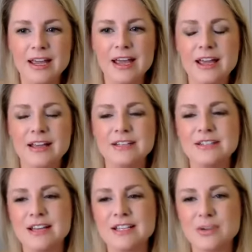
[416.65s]
And
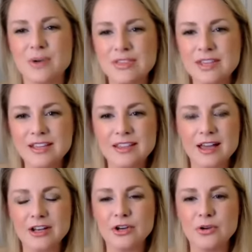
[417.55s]
so I think
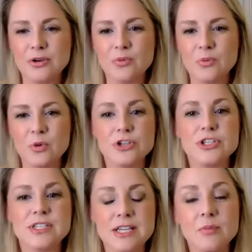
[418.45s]
that, we're
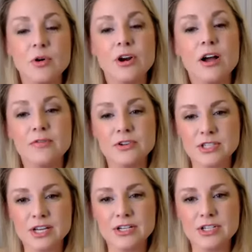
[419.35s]
just seeing more
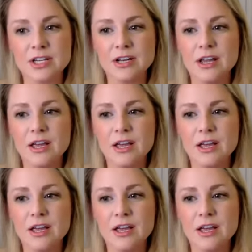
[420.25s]
conversation